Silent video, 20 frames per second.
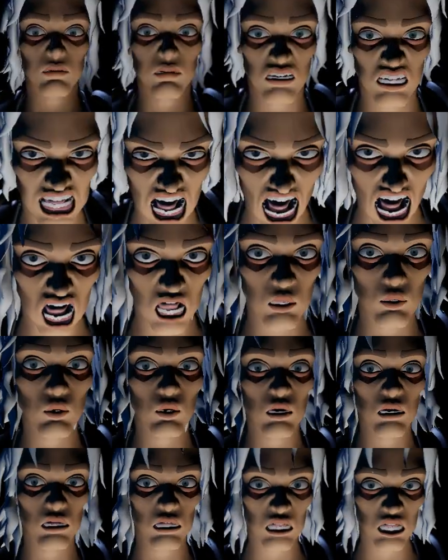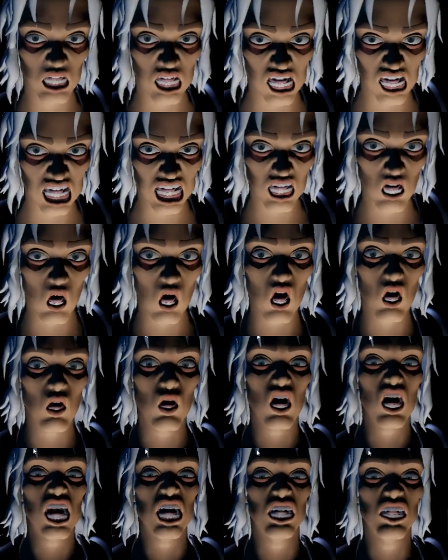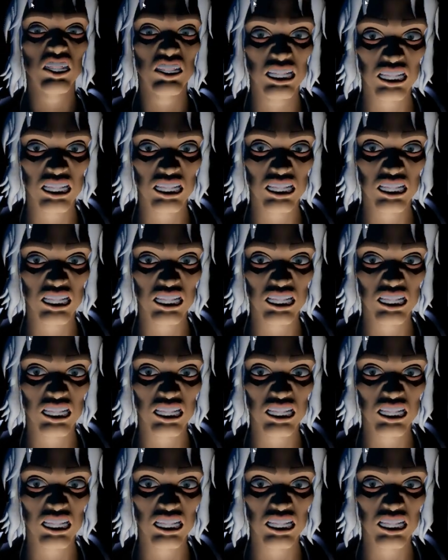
Darren, you awake